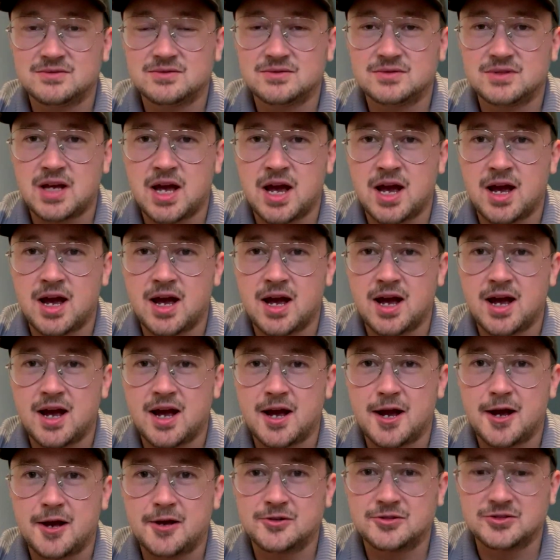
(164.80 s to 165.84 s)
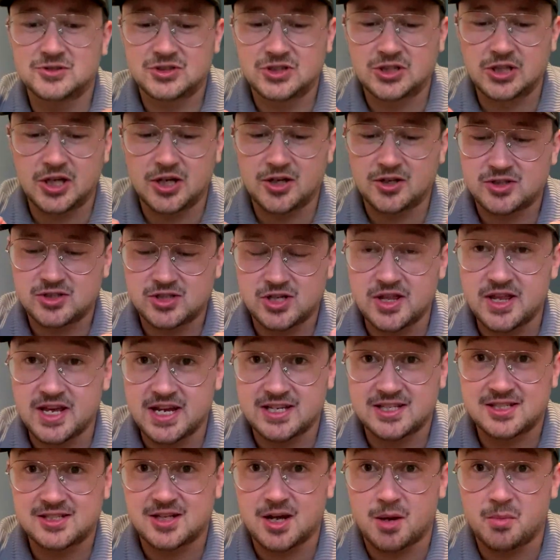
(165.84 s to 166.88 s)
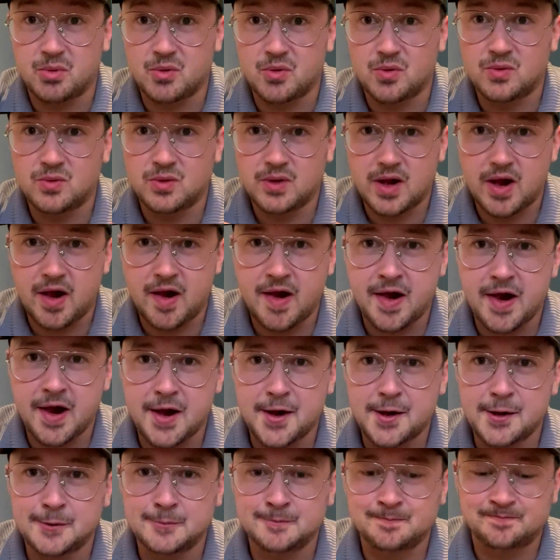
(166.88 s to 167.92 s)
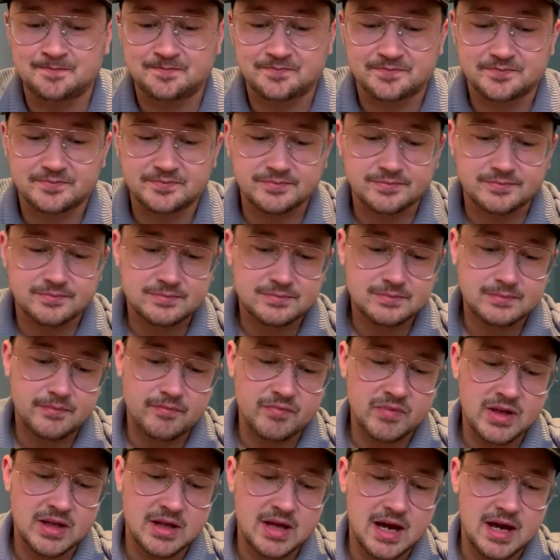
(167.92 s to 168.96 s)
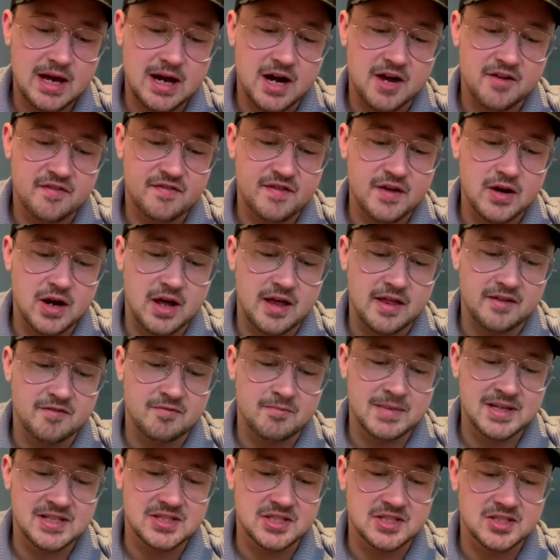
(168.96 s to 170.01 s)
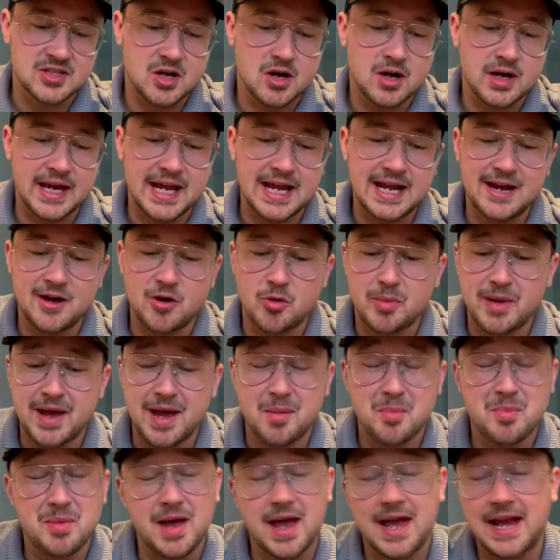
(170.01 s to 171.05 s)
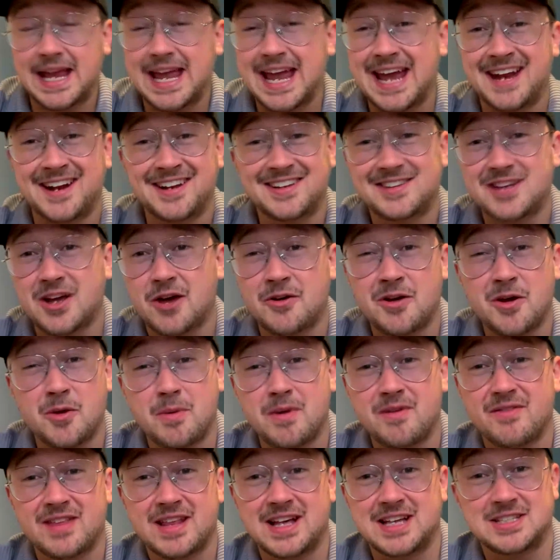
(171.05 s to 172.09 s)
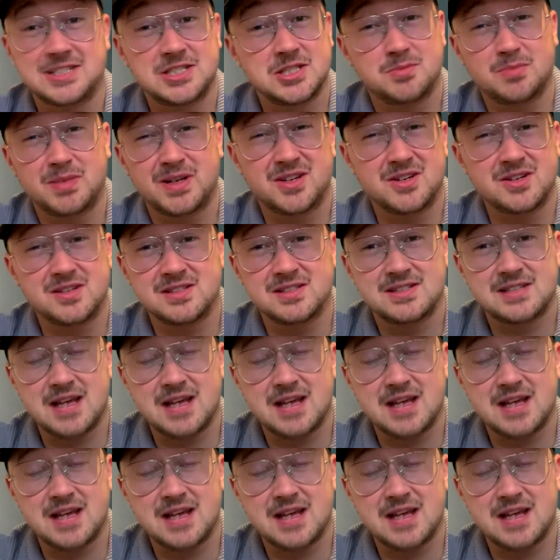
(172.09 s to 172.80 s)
to this double. I feel like they've missed the target a little bit, but again, I don't know whether that's just because